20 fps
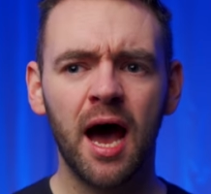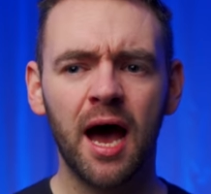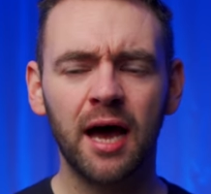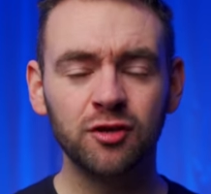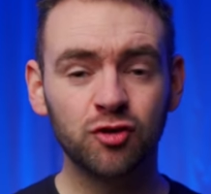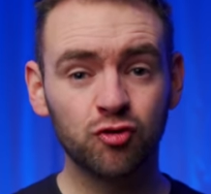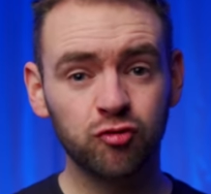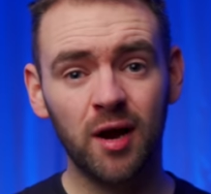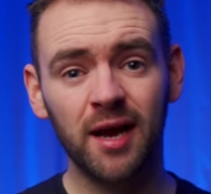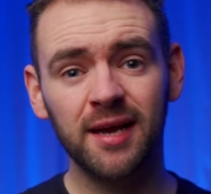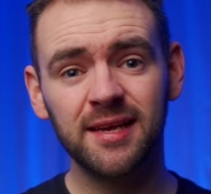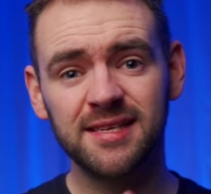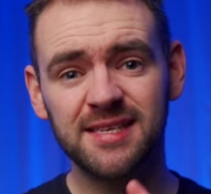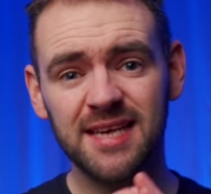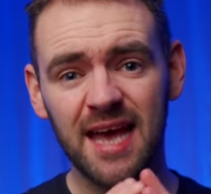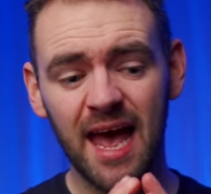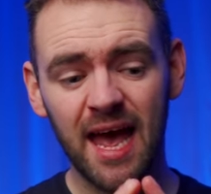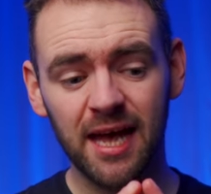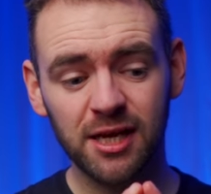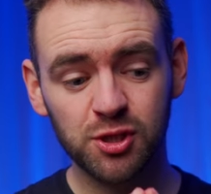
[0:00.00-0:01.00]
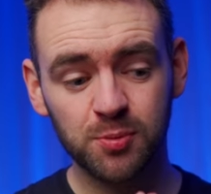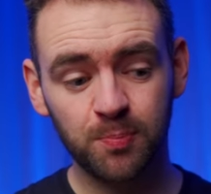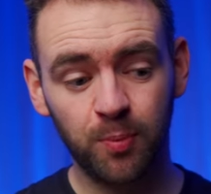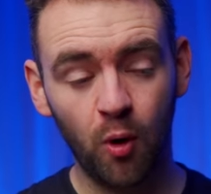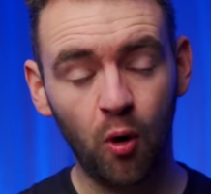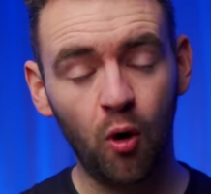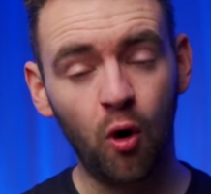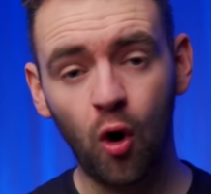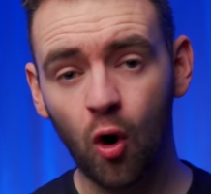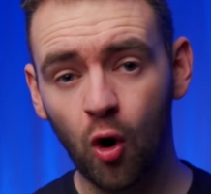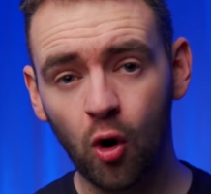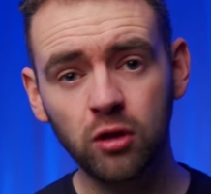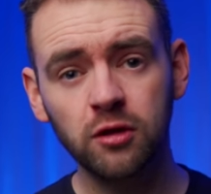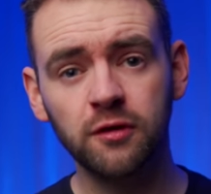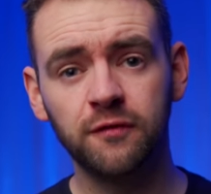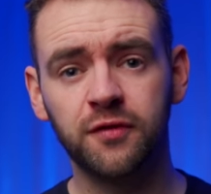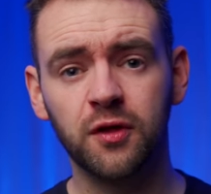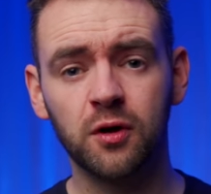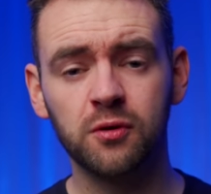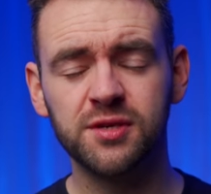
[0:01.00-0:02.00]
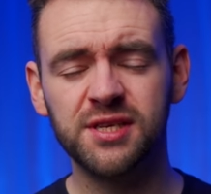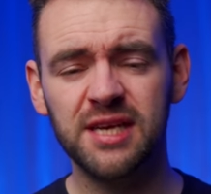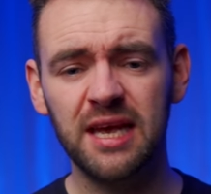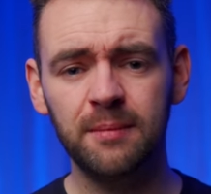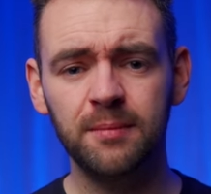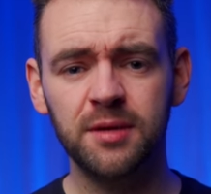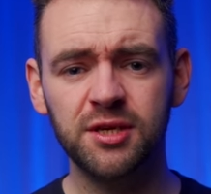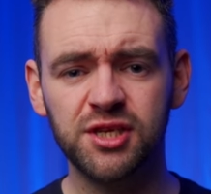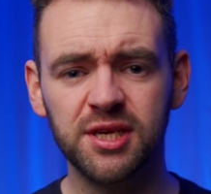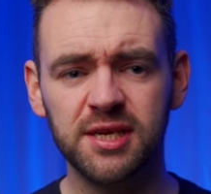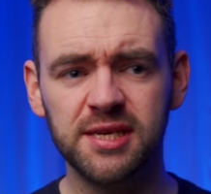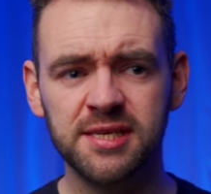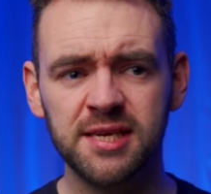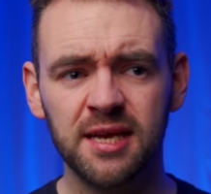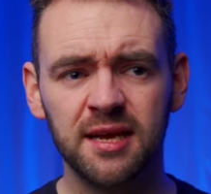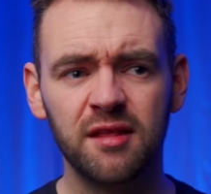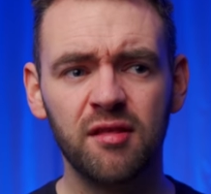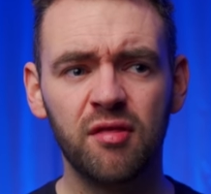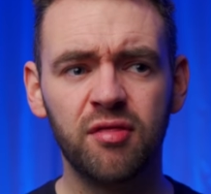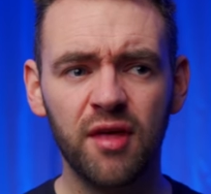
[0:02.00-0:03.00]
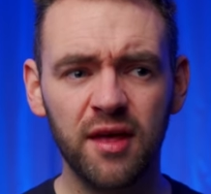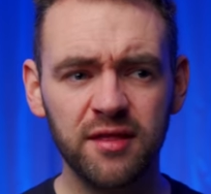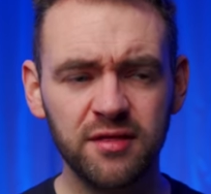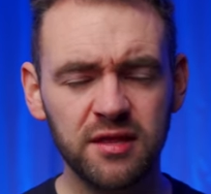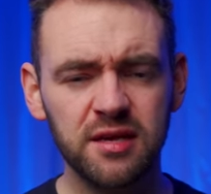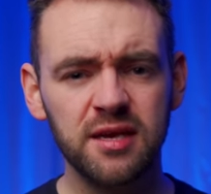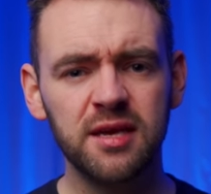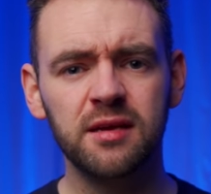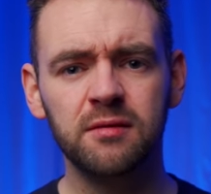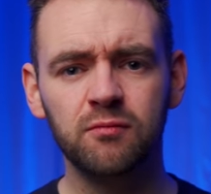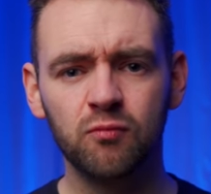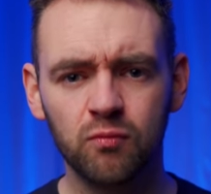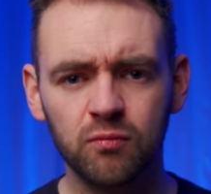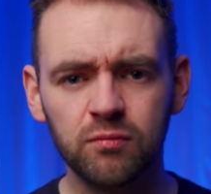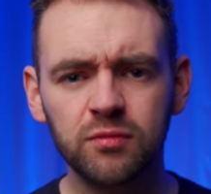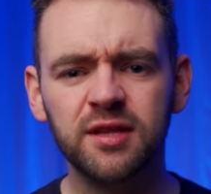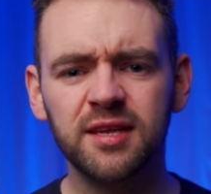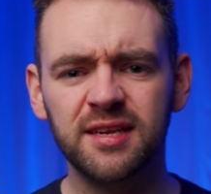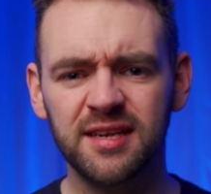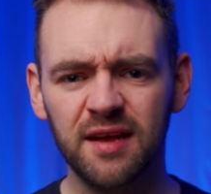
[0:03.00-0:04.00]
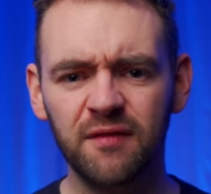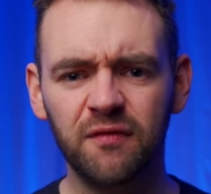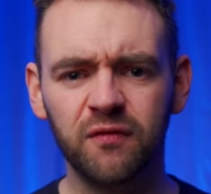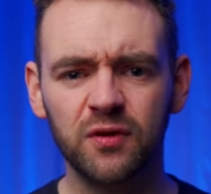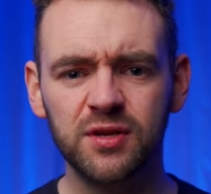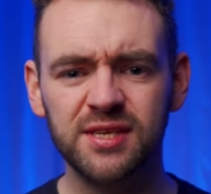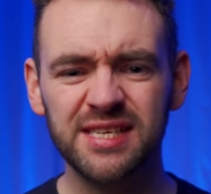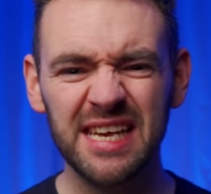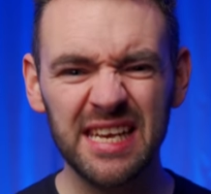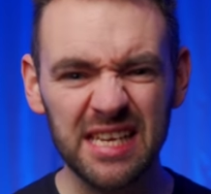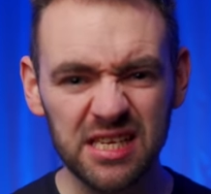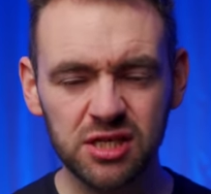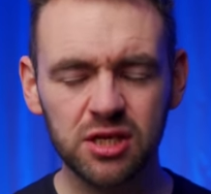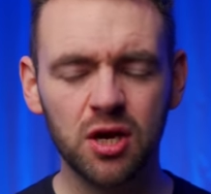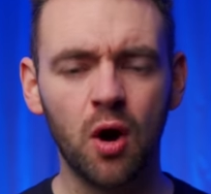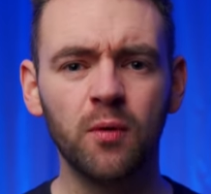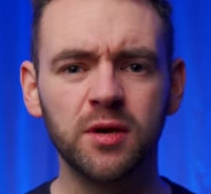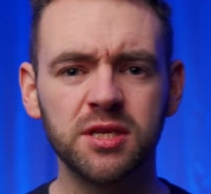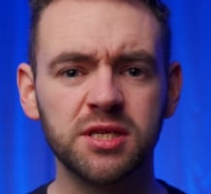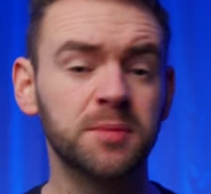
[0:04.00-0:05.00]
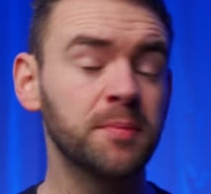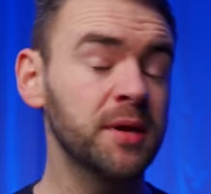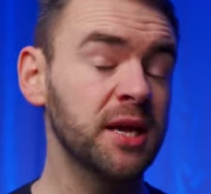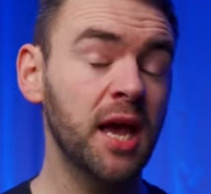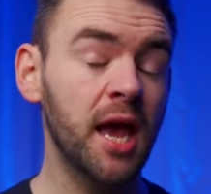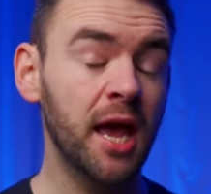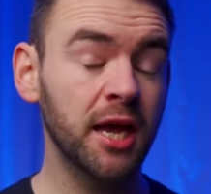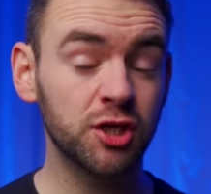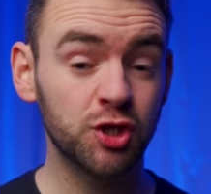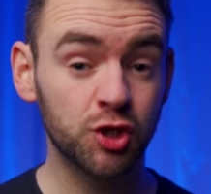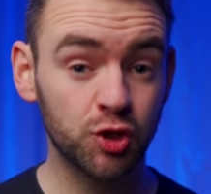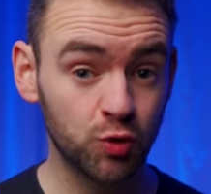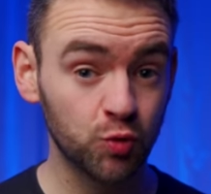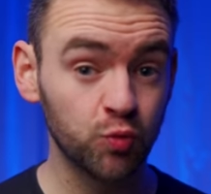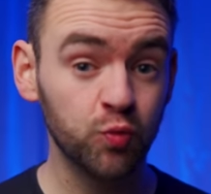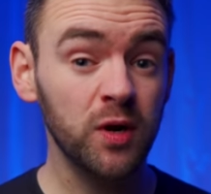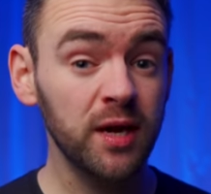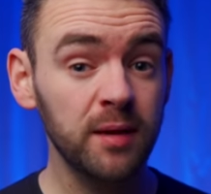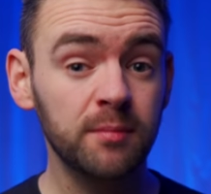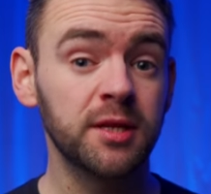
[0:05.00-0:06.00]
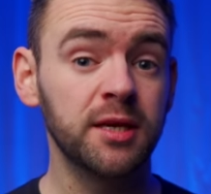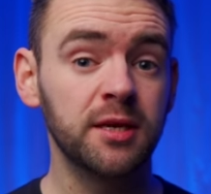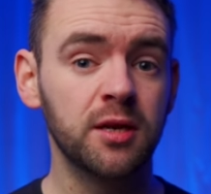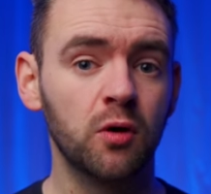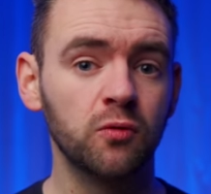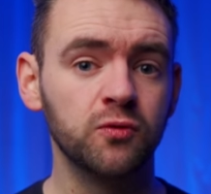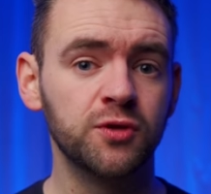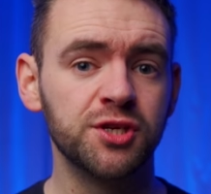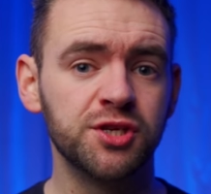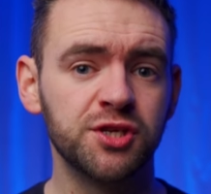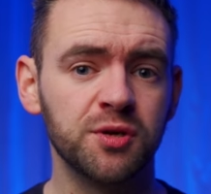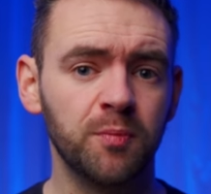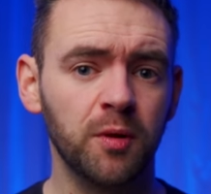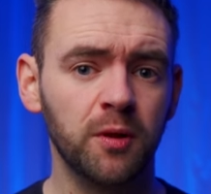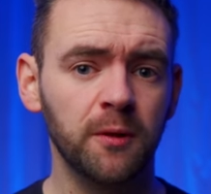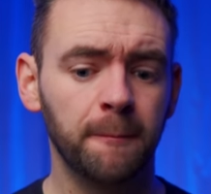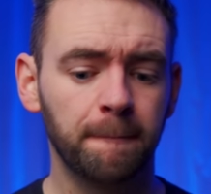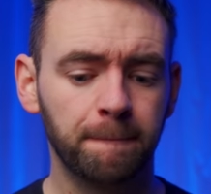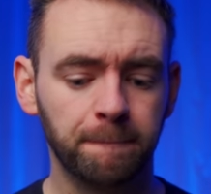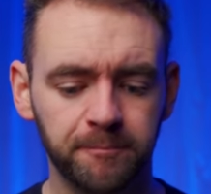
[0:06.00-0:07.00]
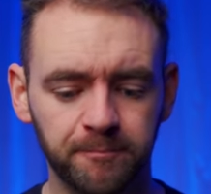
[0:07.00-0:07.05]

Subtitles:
and trying to export all of those images, then the difference is going to be extremely noticeable.